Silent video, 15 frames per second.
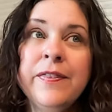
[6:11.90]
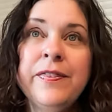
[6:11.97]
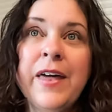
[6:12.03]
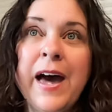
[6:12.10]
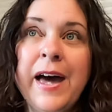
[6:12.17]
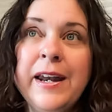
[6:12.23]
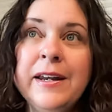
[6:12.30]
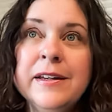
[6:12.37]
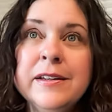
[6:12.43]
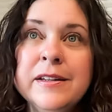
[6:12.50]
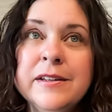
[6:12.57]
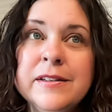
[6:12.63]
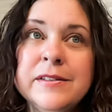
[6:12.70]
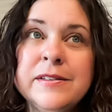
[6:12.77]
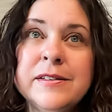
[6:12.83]
That
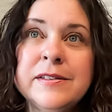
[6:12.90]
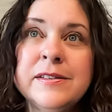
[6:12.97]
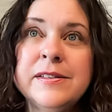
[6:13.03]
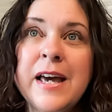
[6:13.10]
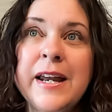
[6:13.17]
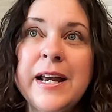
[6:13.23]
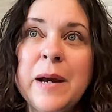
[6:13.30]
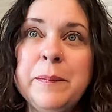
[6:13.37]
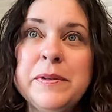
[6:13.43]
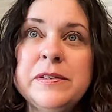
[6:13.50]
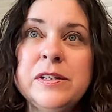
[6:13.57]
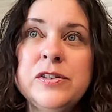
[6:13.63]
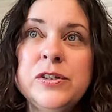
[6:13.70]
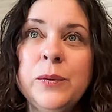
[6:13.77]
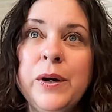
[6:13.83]
is setting up a
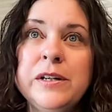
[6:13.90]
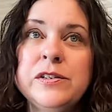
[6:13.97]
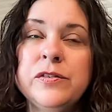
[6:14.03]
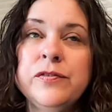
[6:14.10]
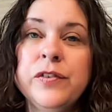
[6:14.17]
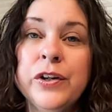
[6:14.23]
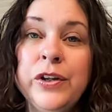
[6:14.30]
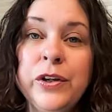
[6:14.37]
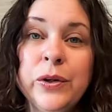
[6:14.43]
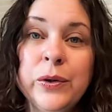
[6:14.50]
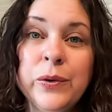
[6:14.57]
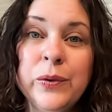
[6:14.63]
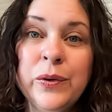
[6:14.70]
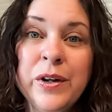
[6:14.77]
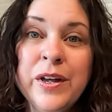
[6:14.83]
situation for
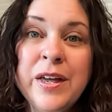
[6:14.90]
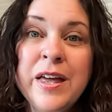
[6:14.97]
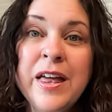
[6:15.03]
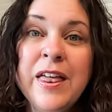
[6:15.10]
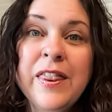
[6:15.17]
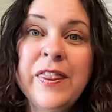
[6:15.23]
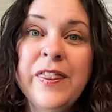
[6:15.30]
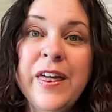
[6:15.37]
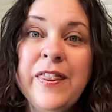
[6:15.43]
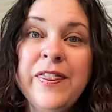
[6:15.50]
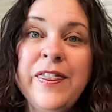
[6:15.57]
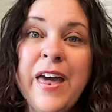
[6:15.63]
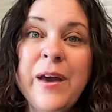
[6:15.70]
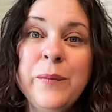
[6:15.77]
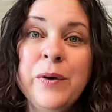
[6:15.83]
you
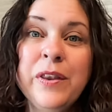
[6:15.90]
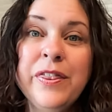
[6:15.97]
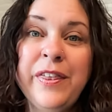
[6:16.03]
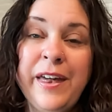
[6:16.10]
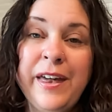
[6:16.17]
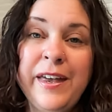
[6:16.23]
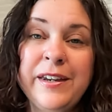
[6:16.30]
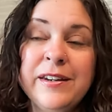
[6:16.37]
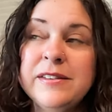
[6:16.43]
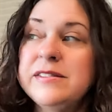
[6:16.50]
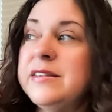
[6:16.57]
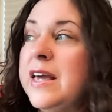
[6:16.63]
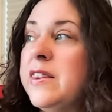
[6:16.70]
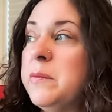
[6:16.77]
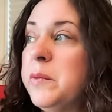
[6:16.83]
that they will then
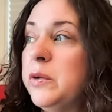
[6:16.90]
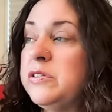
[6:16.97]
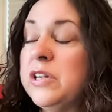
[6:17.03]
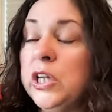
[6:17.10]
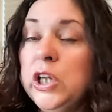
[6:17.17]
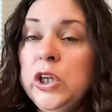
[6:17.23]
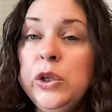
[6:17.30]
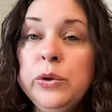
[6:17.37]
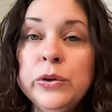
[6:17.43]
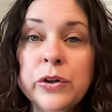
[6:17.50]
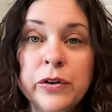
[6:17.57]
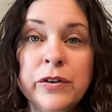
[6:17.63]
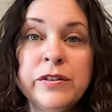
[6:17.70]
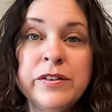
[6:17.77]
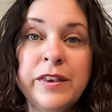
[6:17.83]
say the most
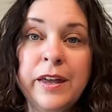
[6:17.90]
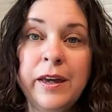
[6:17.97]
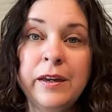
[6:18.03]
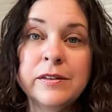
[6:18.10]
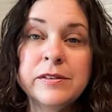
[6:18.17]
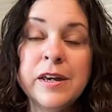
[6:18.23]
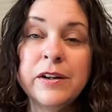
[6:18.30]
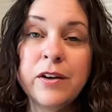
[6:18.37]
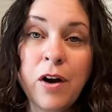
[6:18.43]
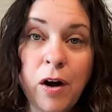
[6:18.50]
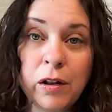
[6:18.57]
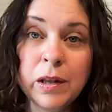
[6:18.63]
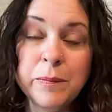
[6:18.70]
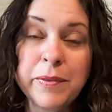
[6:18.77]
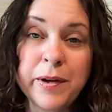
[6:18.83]
ludicrous things and
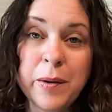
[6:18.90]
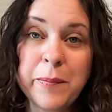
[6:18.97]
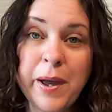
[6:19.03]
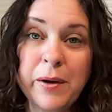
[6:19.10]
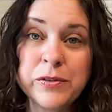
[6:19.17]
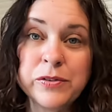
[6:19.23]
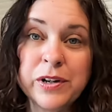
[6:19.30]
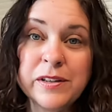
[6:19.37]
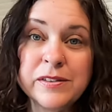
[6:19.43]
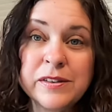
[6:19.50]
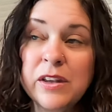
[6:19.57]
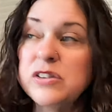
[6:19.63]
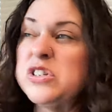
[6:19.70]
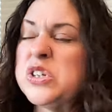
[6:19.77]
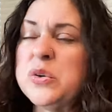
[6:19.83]
call them their boundaries.
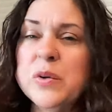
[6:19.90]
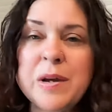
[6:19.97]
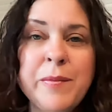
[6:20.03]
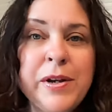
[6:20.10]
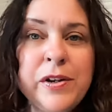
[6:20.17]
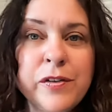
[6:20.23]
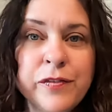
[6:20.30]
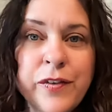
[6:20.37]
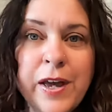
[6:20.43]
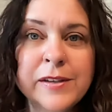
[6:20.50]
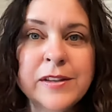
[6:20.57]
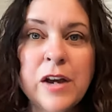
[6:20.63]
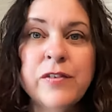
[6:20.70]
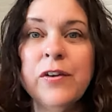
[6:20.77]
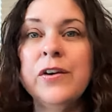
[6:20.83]
They'll scream in your
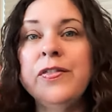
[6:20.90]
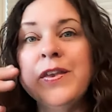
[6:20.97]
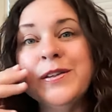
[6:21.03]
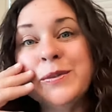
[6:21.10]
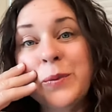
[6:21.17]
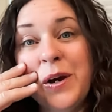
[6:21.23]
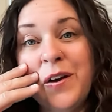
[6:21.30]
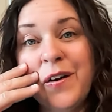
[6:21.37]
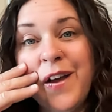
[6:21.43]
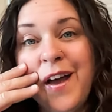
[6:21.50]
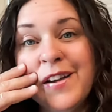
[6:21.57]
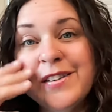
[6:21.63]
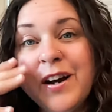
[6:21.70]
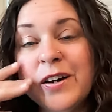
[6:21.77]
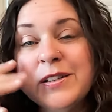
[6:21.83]
face. I've heard this one.
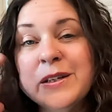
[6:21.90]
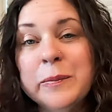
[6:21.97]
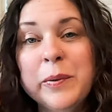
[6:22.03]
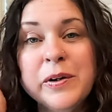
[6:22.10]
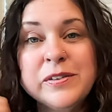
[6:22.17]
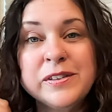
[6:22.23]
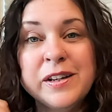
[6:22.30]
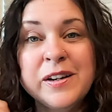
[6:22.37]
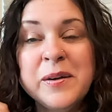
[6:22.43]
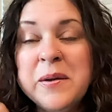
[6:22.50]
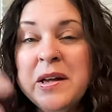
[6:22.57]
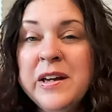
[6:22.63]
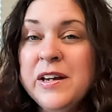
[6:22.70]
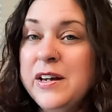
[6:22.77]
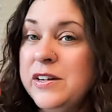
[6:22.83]
Okay, toxic person
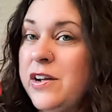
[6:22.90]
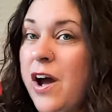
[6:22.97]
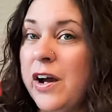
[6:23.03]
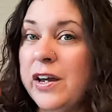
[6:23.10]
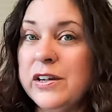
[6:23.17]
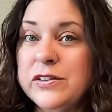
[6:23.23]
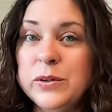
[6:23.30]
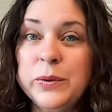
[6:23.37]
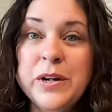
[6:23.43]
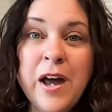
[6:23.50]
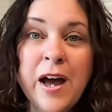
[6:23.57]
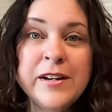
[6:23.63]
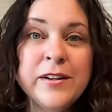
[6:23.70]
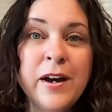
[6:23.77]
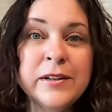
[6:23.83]
talking to a
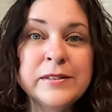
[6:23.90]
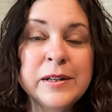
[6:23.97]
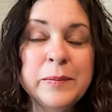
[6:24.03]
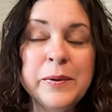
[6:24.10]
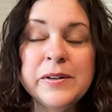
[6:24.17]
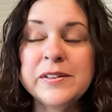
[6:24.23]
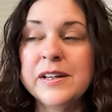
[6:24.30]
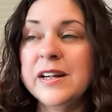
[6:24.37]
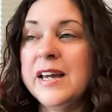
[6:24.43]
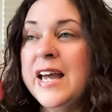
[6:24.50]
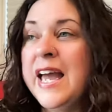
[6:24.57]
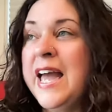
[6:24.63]
not toxic person.